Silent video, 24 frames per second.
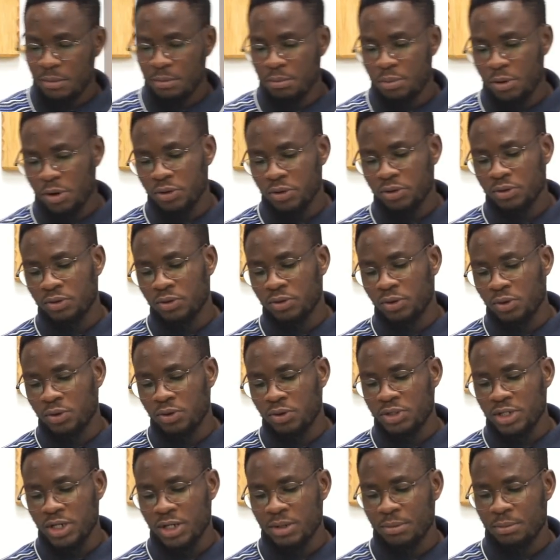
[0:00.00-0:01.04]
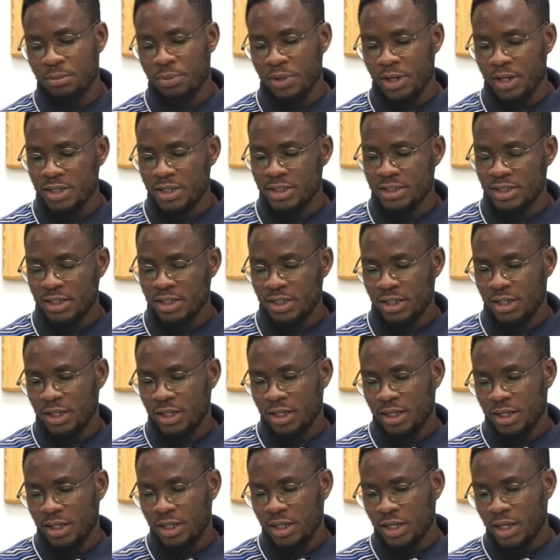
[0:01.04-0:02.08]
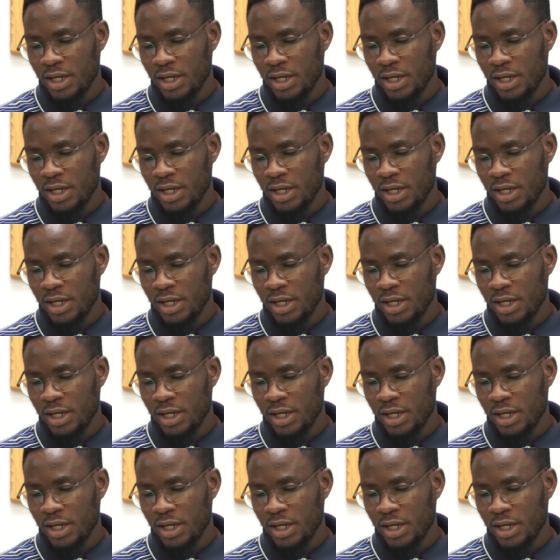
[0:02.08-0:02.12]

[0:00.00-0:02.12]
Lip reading: both good and bad,